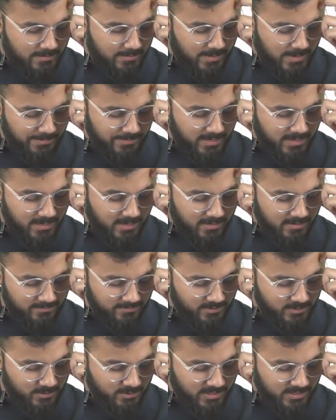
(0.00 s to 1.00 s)
Pramila,
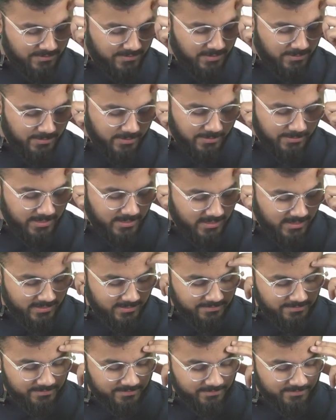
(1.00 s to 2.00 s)
good evening,
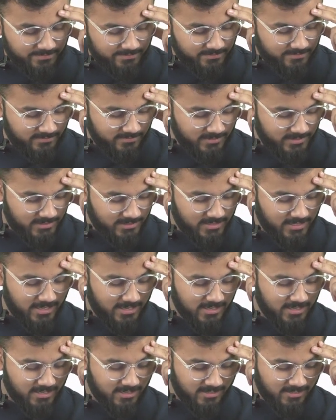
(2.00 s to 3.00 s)
Pramila.
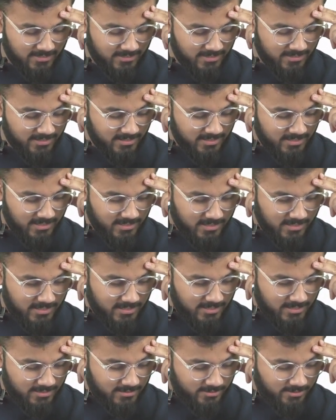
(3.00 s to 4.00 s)
Sunny,
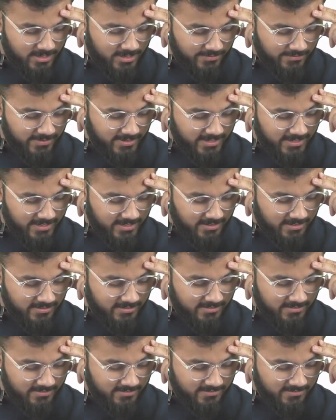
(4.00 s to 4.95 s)
good evening.